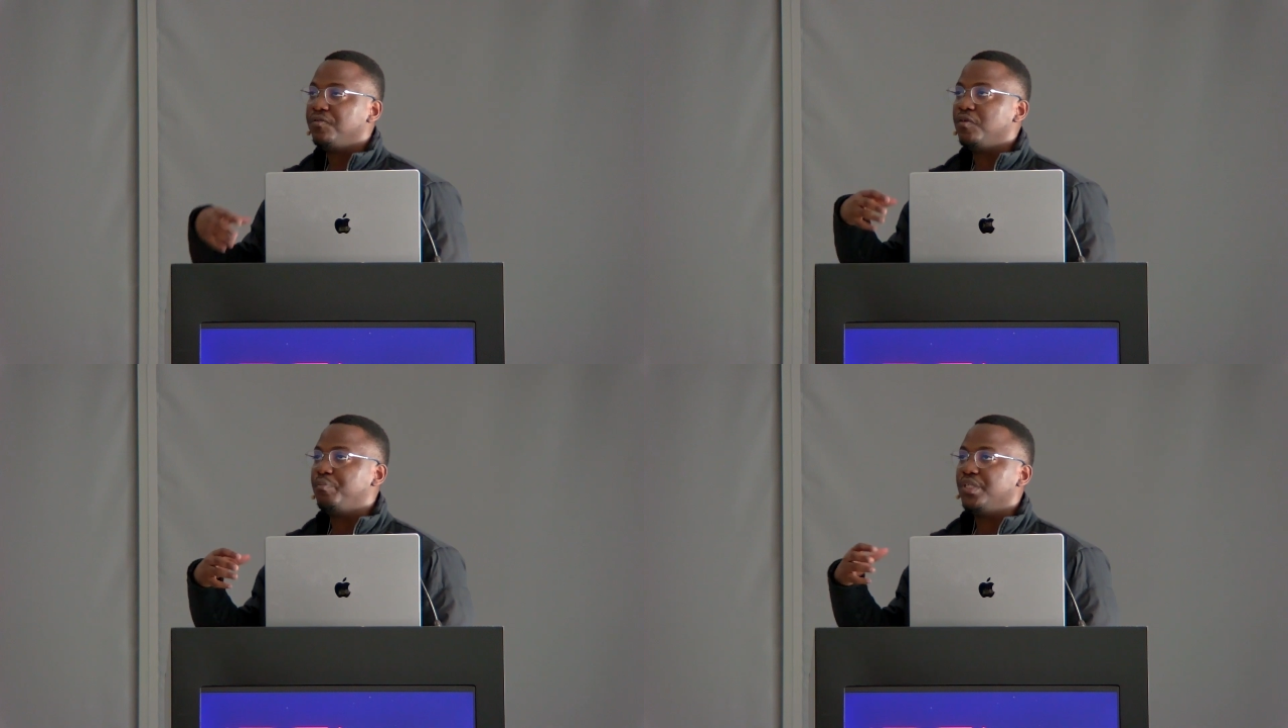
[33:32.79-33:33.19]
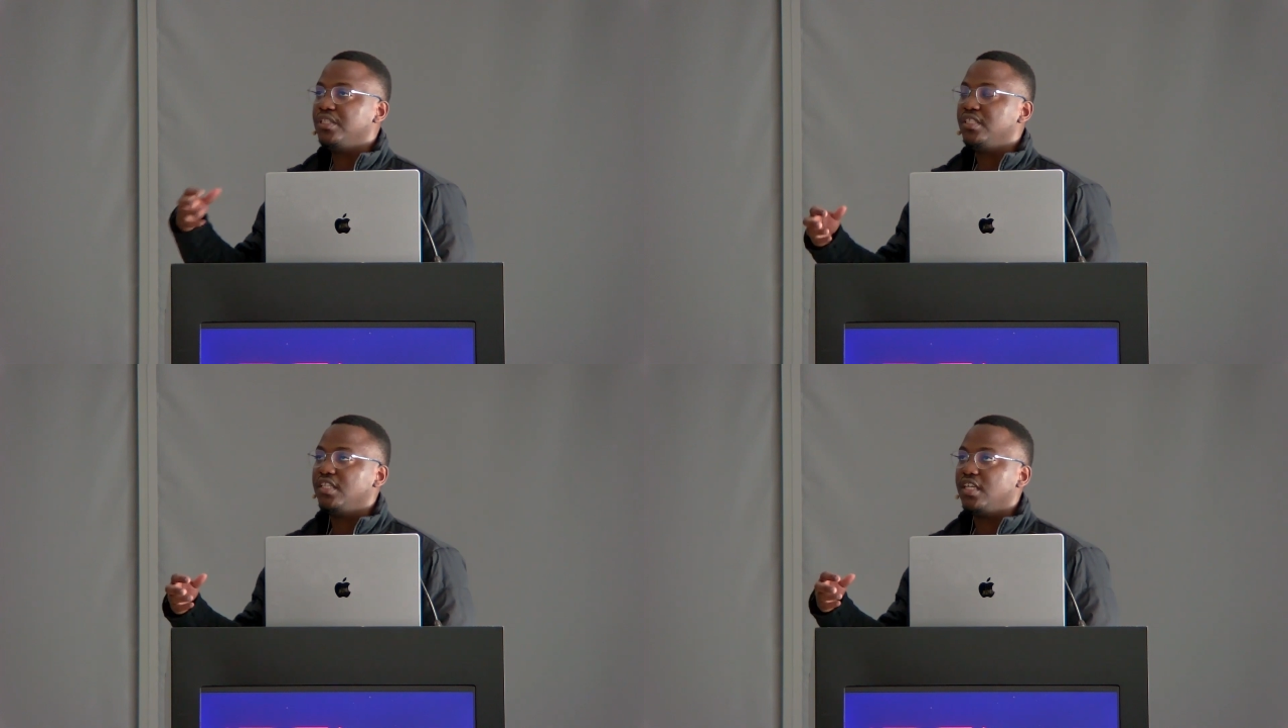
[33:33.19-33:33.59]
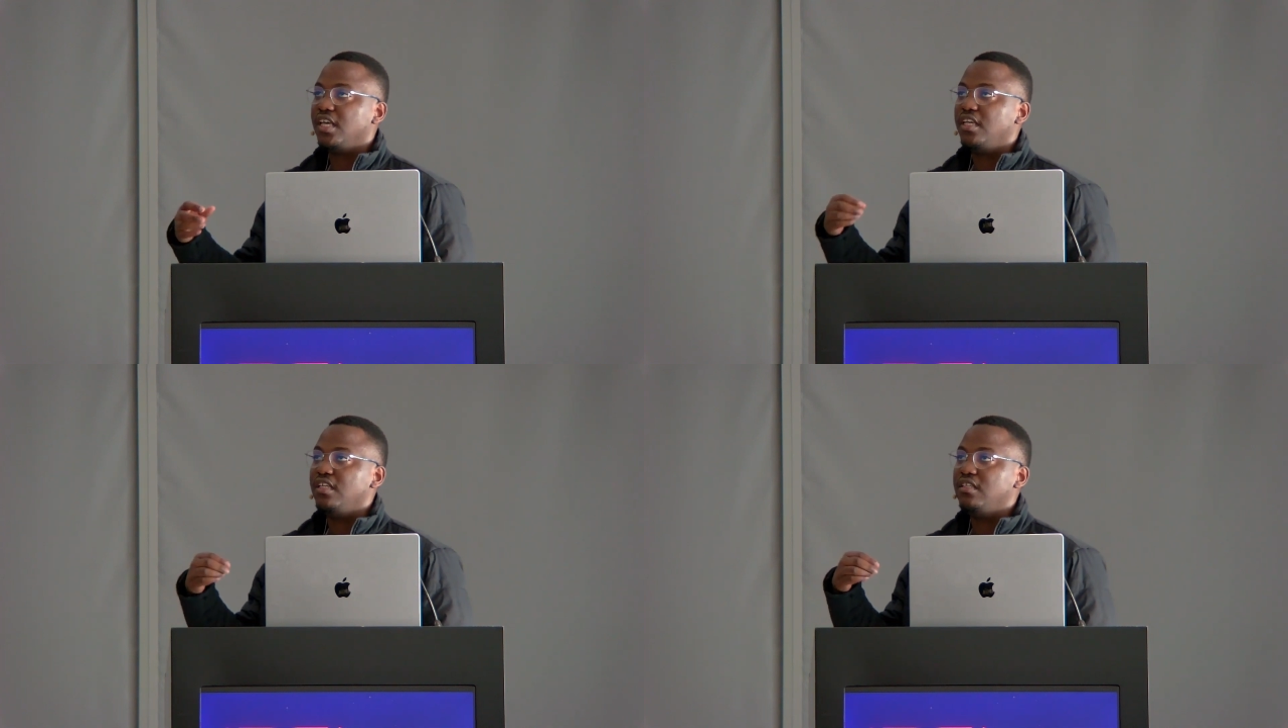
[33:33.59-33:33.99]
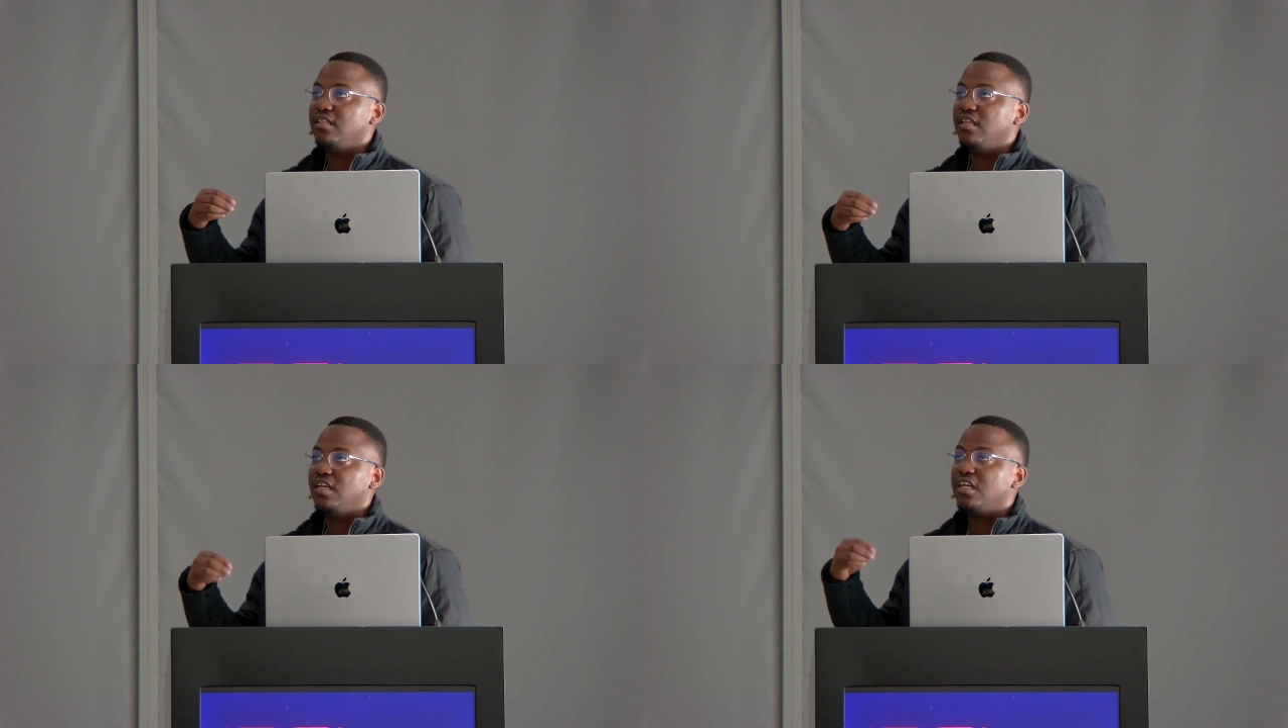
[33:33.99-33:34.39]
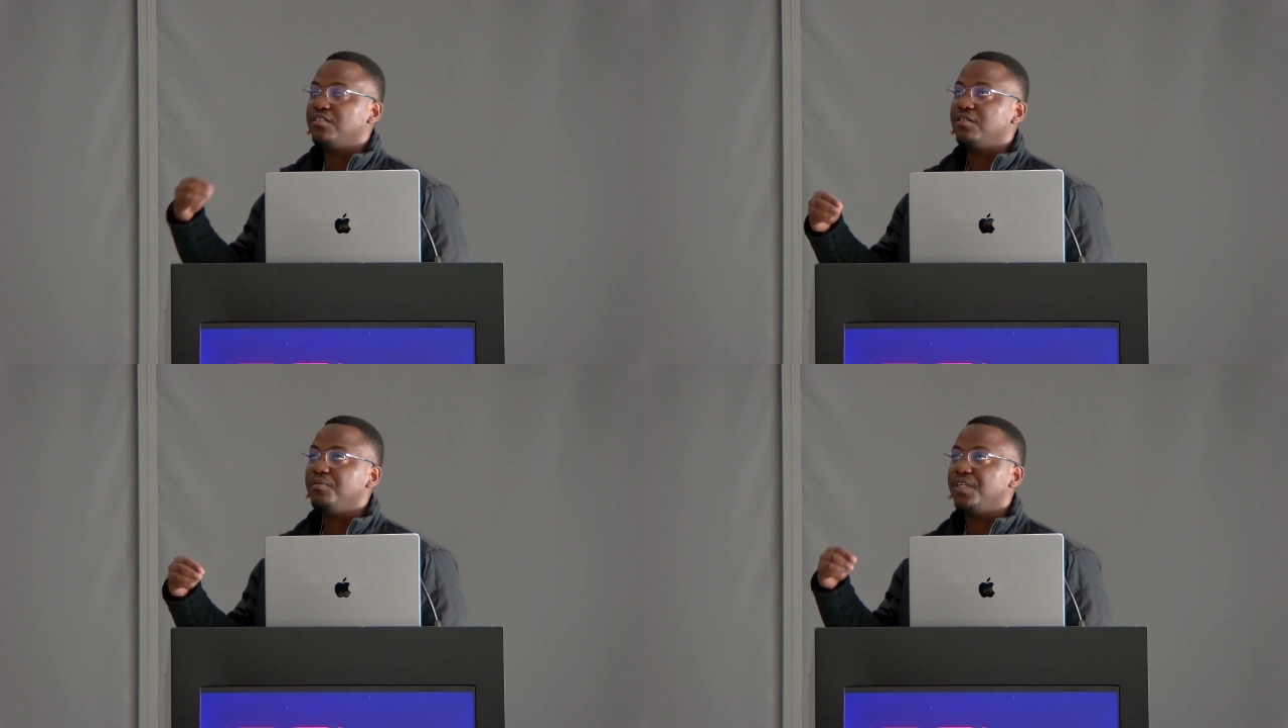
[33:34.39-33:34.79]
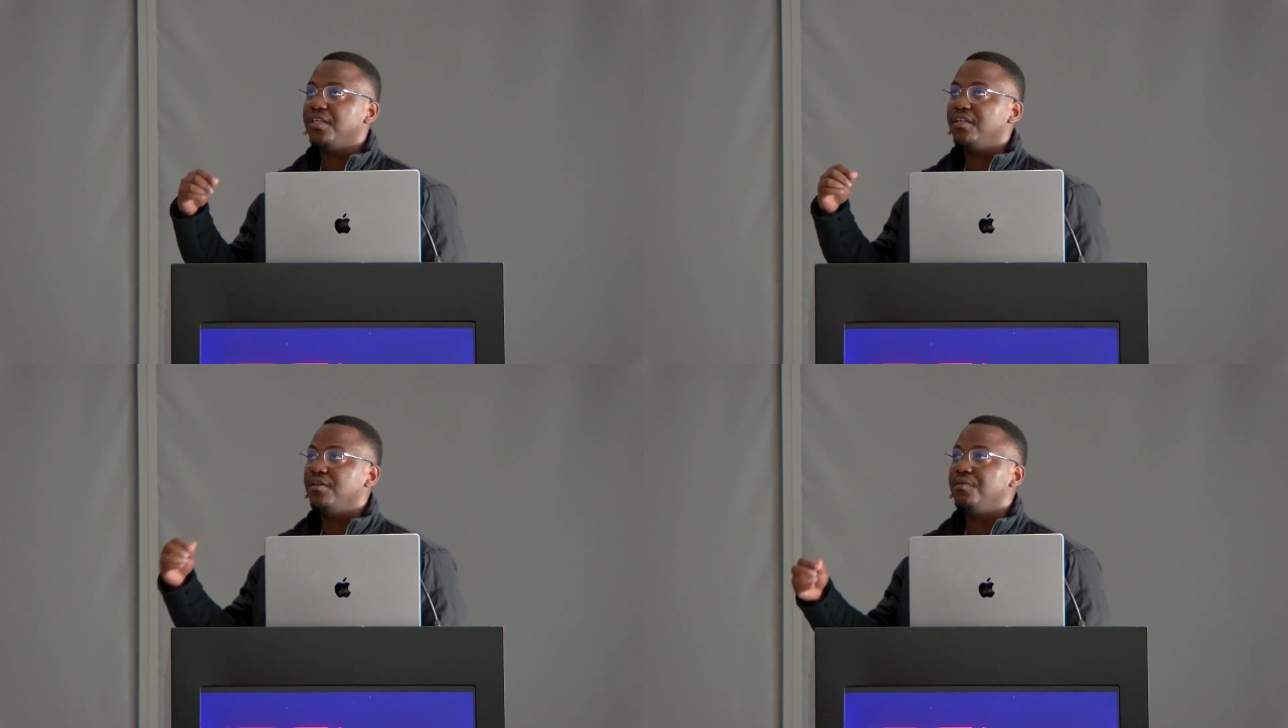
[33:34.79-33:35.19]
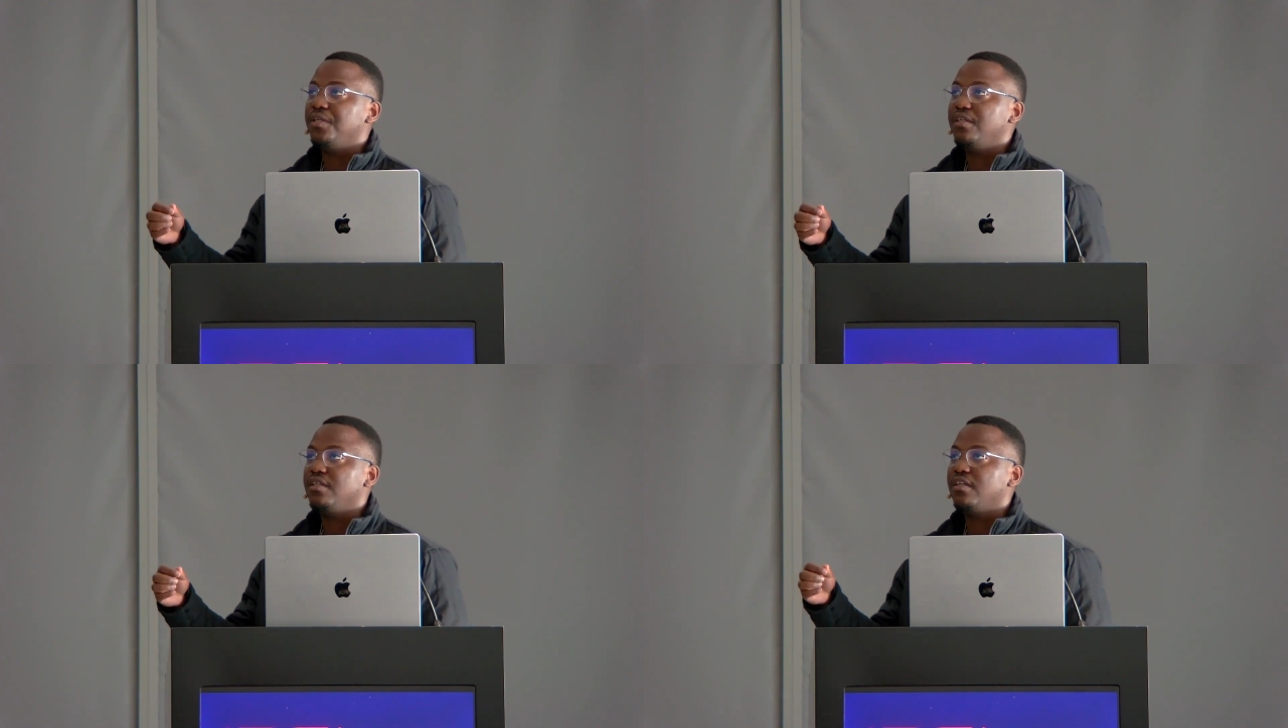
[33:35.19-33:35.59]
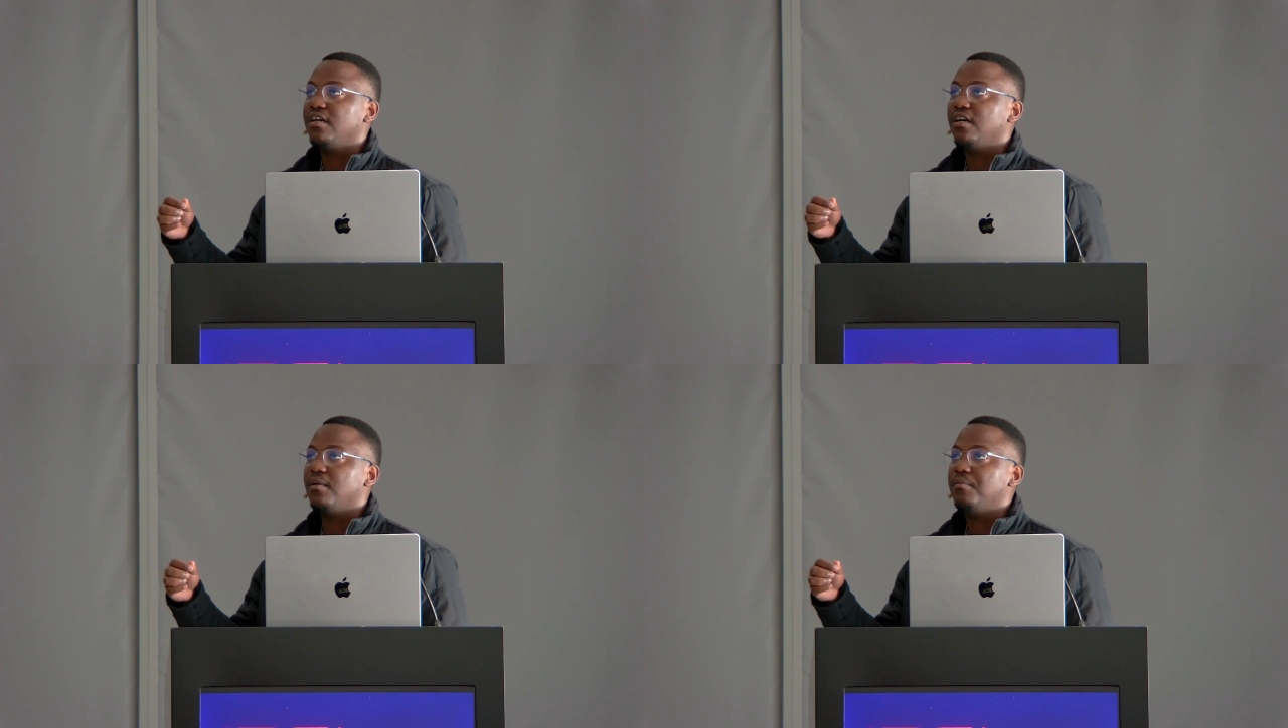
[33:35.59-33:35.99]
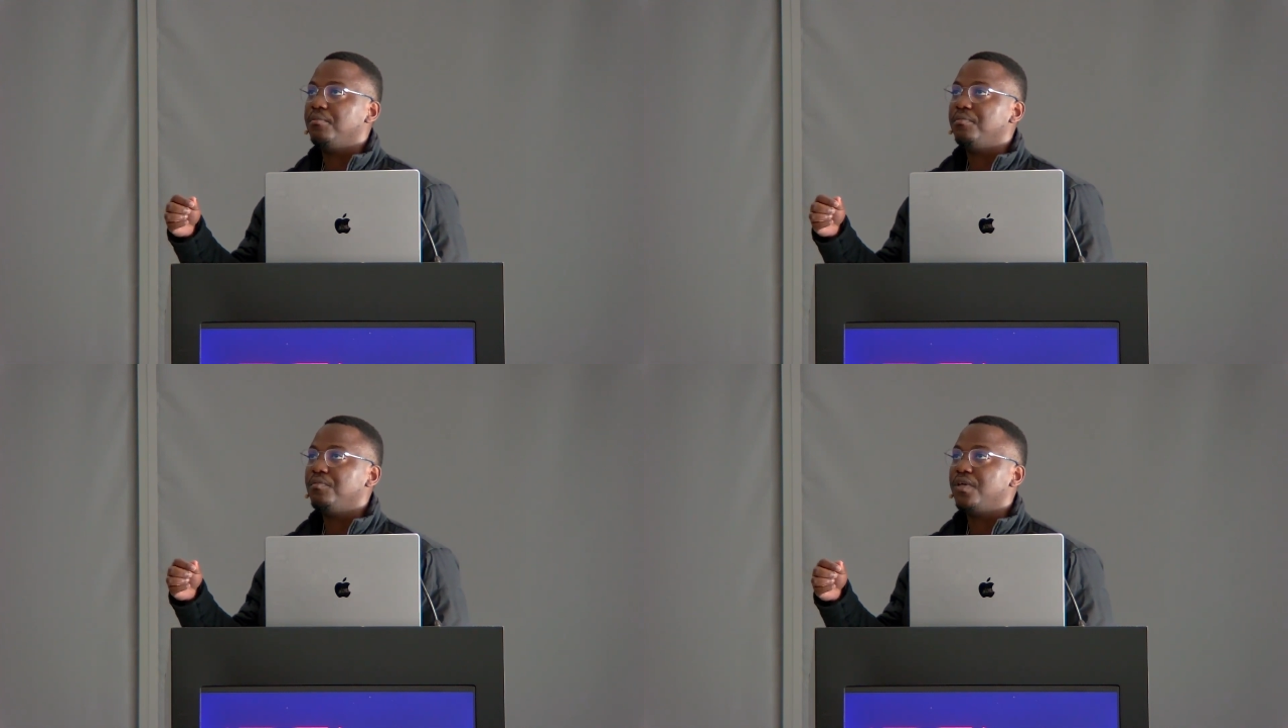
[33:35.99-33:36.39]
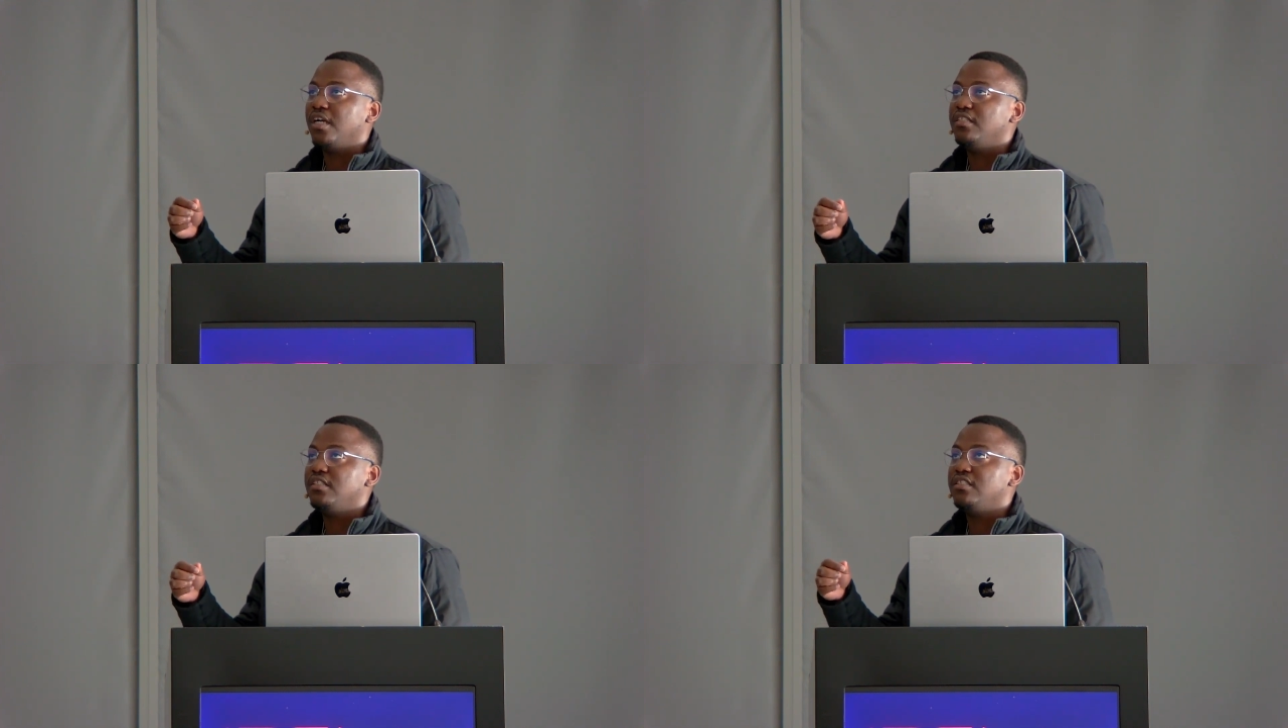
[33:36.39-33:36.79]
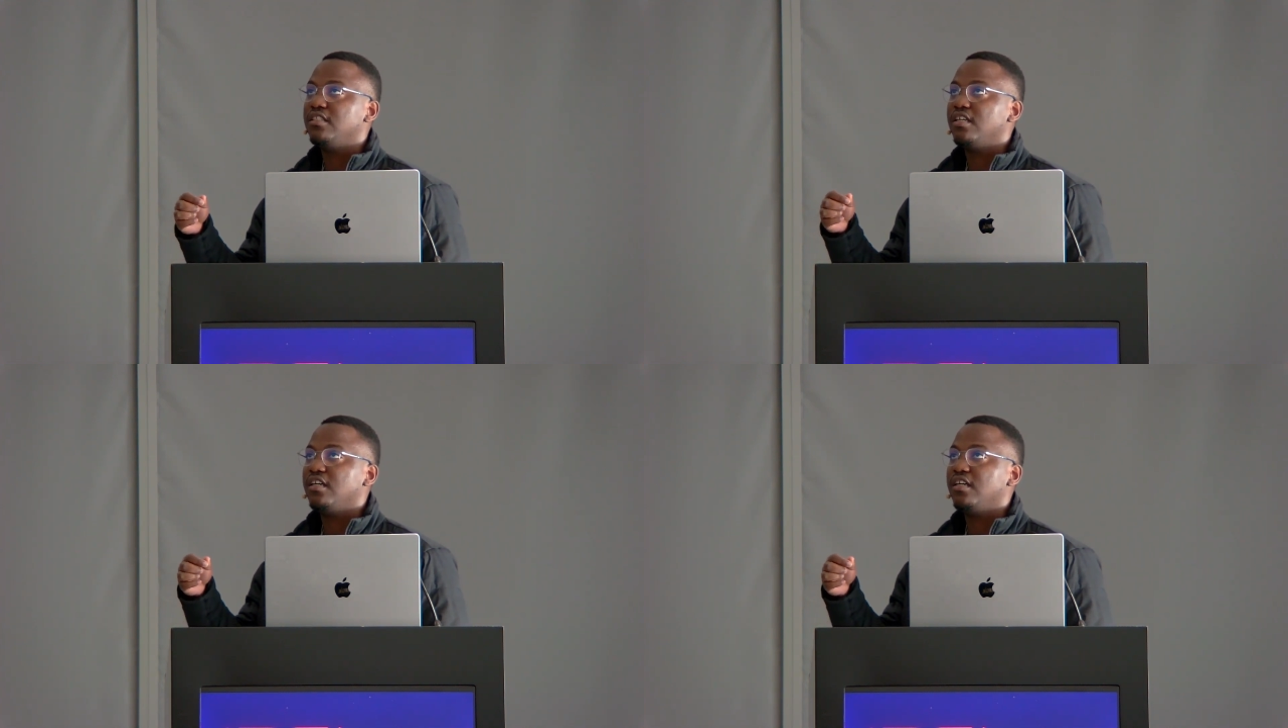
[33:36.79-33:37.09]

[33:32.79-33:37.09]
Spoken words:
if you're building a custom Canary, right,